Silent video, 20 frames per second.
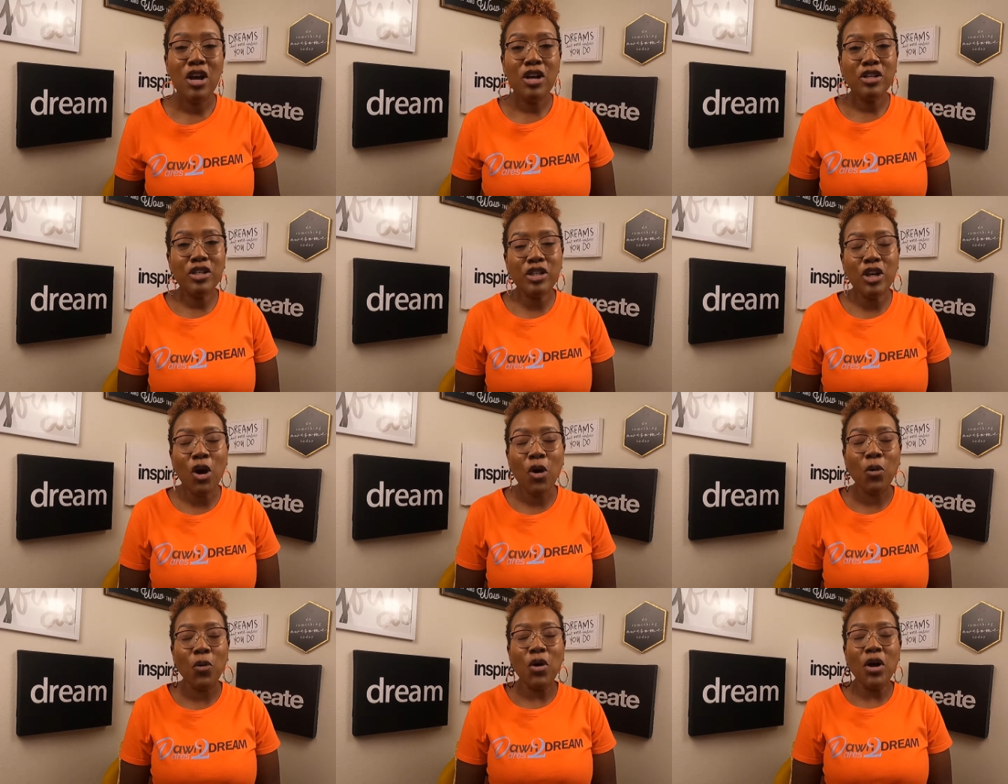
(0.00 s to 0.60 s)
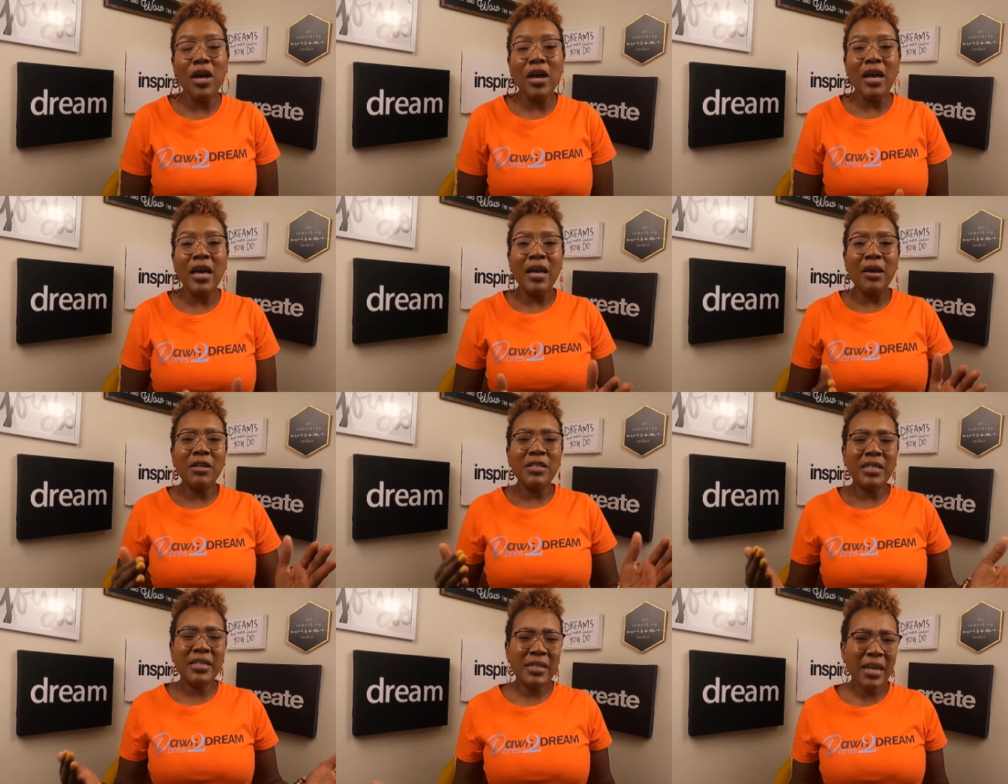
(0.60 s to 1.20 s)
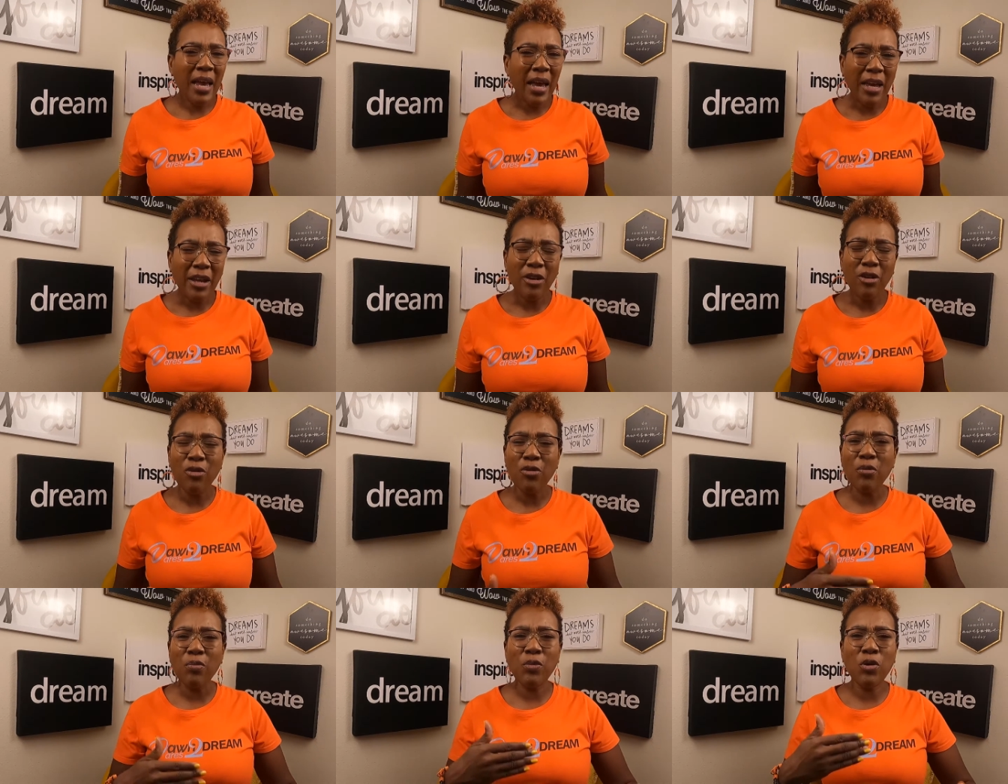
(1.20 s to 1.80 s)
So say
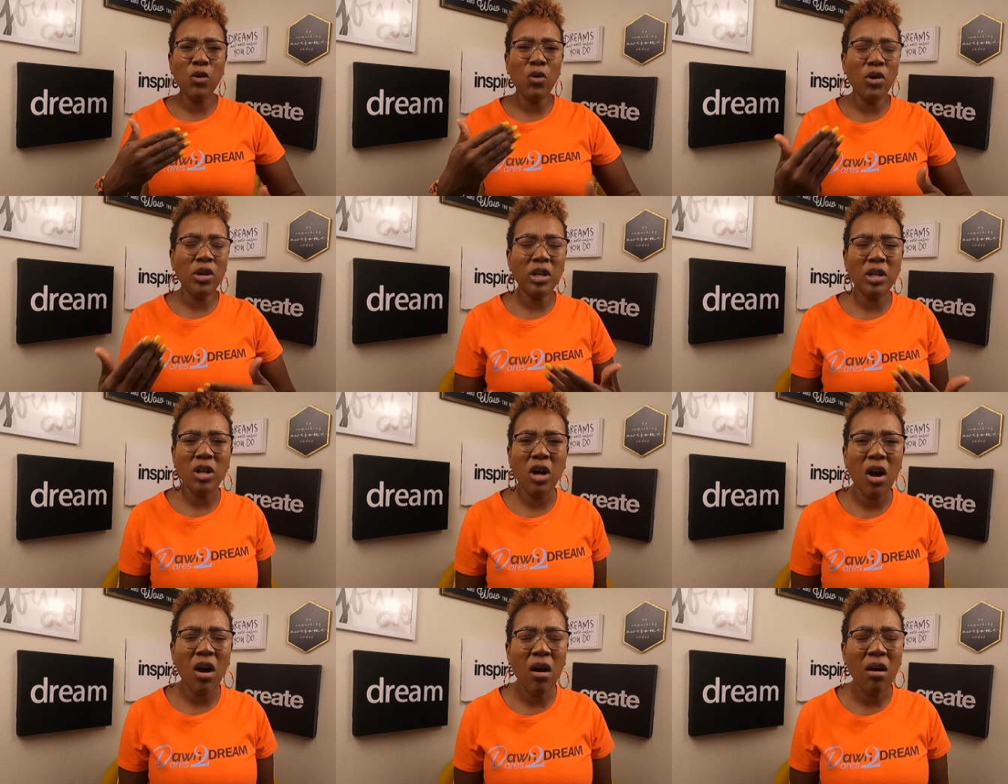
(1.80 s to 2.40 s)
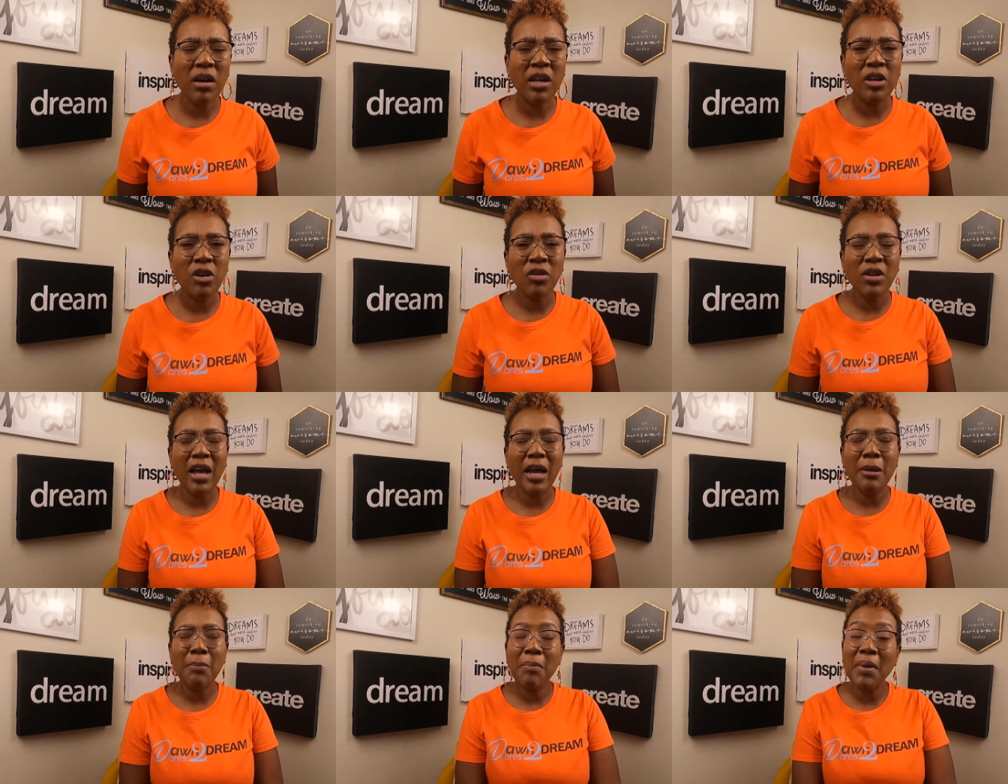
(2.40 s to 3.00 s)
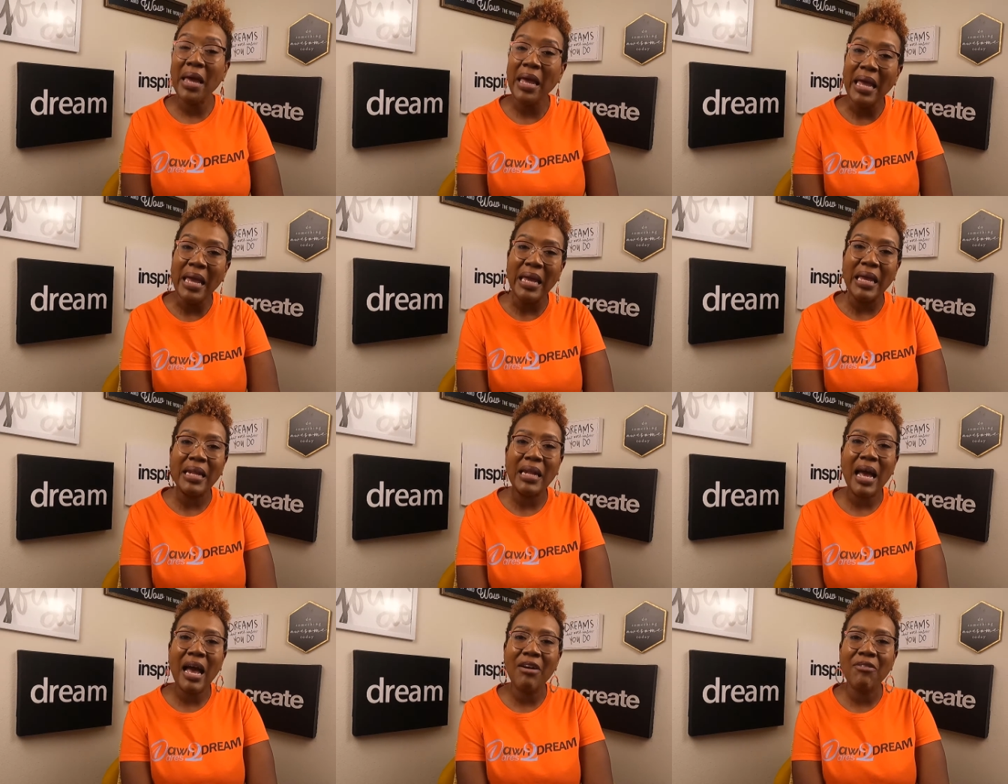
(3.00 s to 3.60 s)
you're going along and you're like,
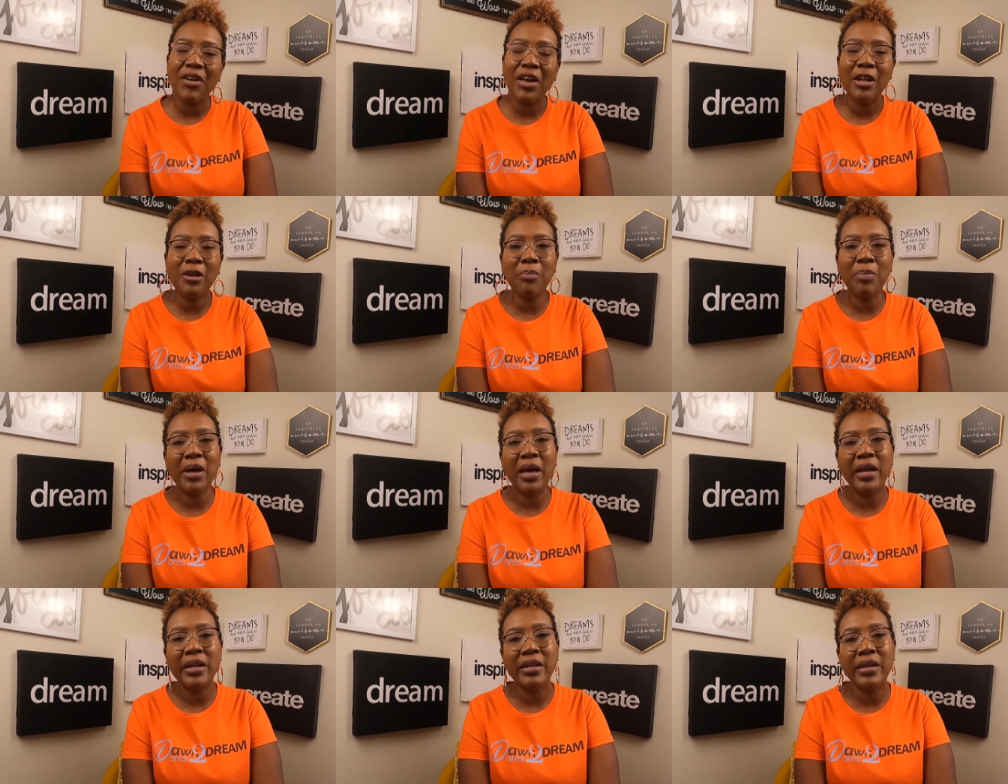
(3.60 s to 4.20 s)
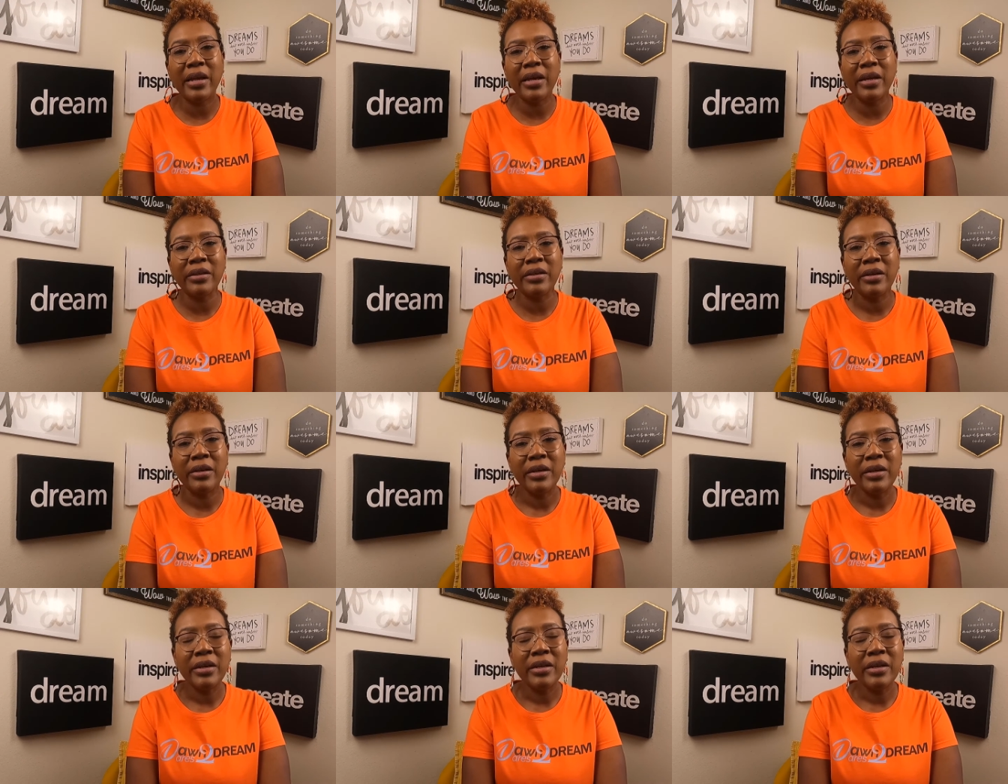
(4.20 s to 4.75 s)
man, I've had a bad day